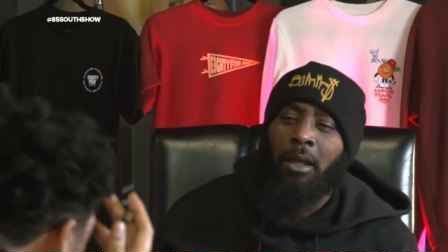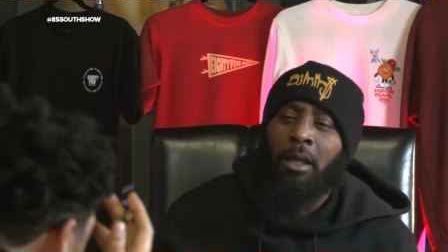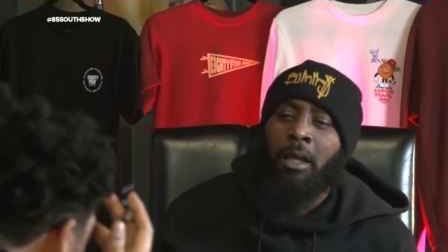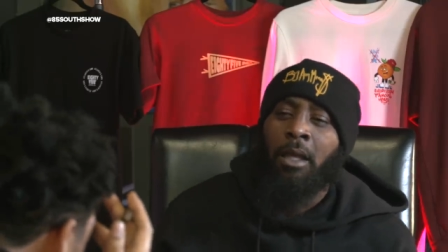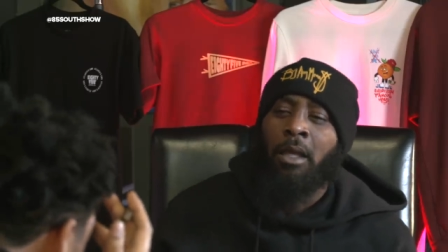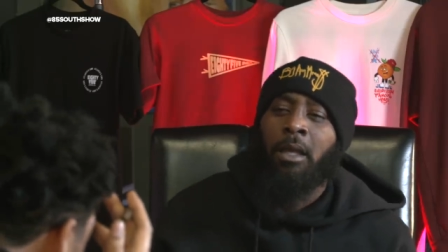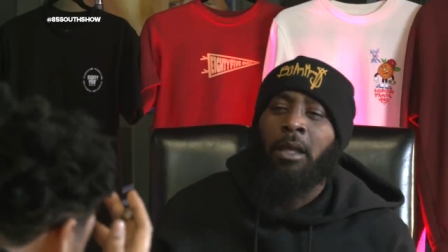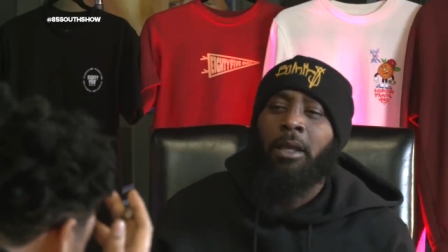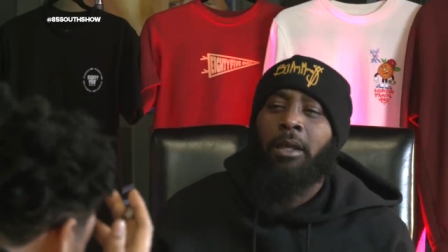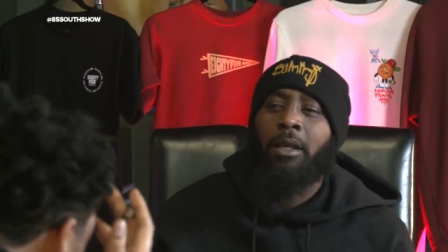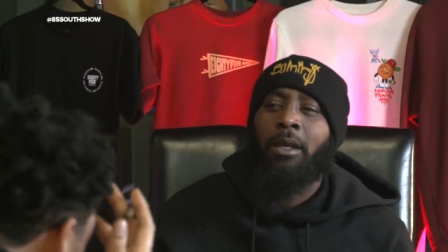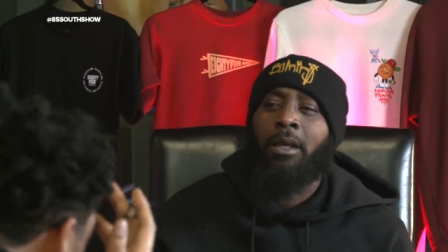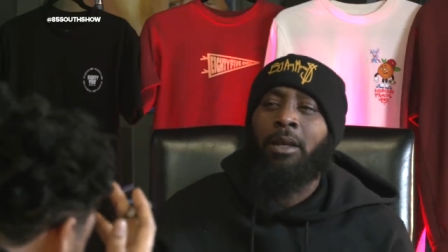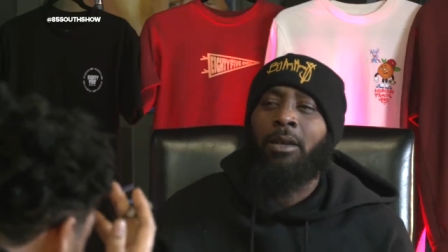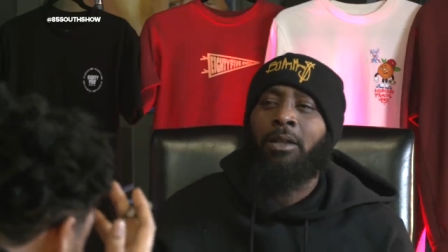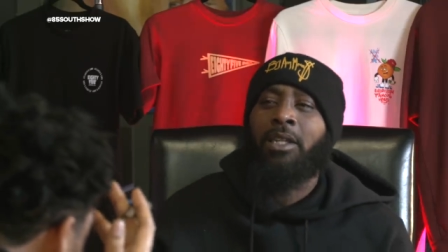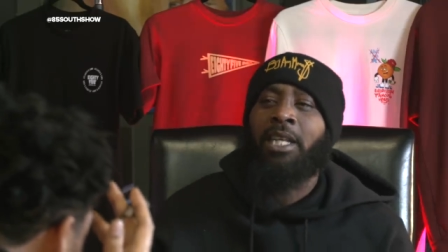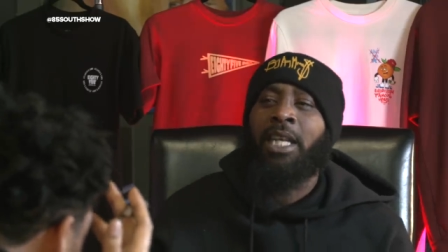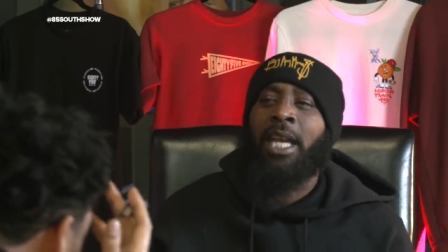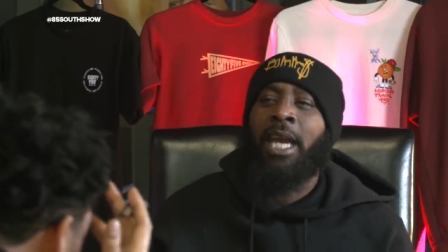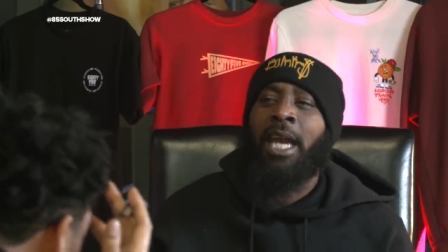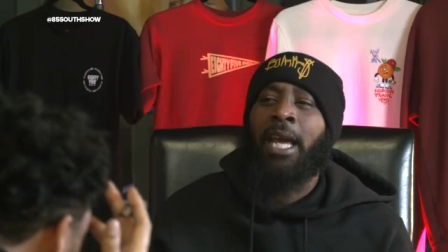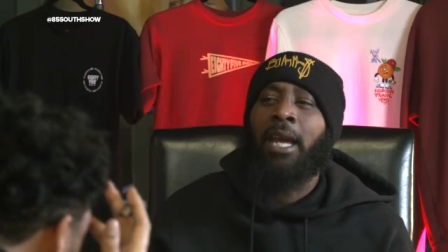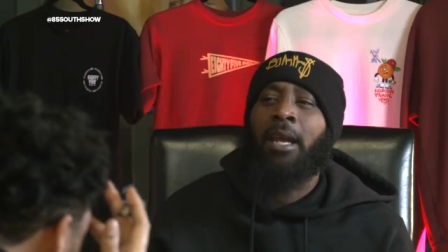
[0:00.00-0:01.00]

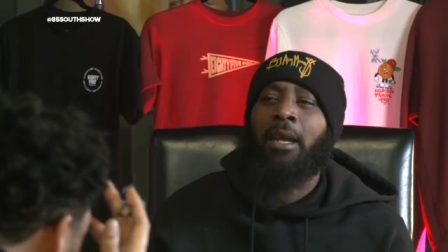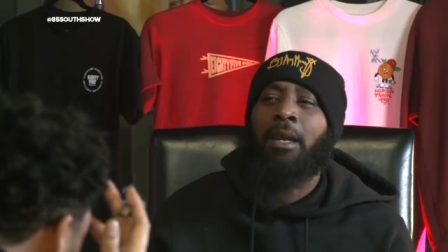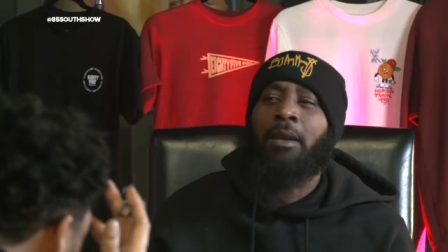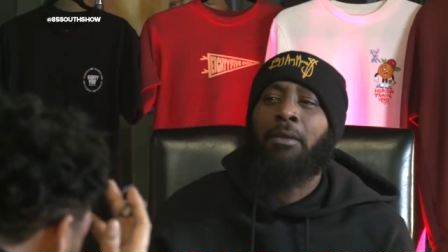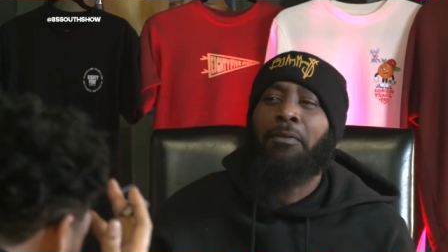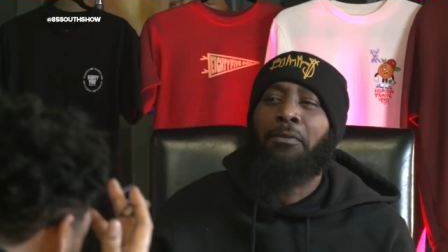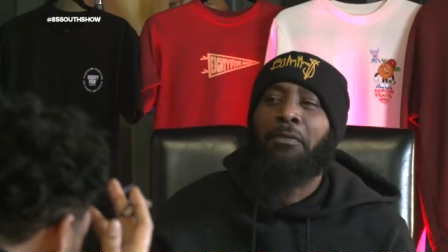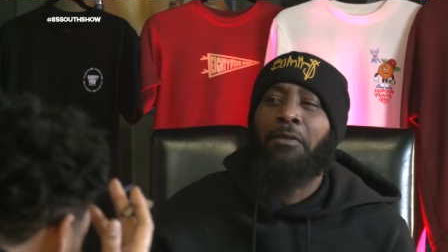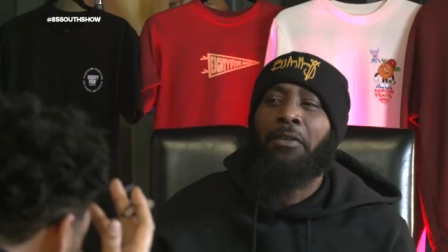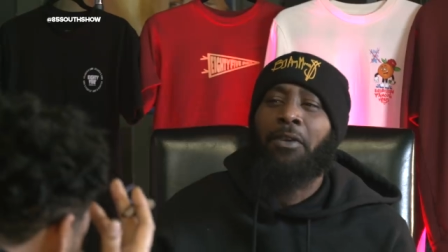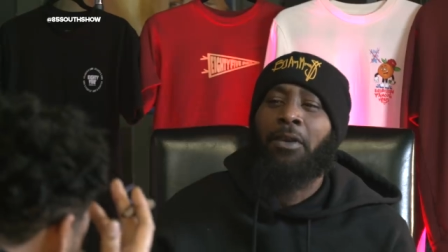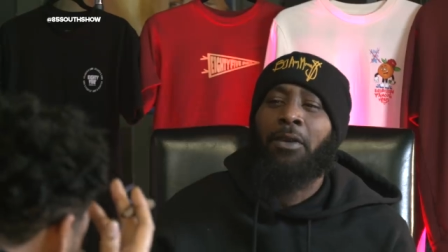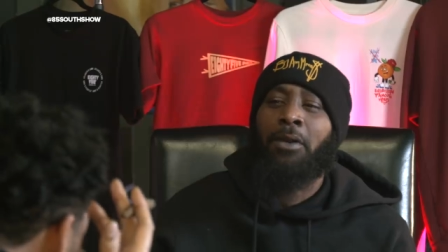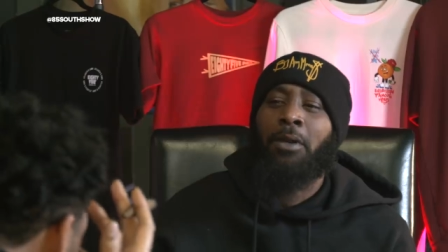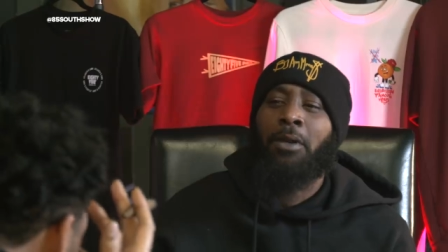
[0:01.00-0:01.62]
You can't have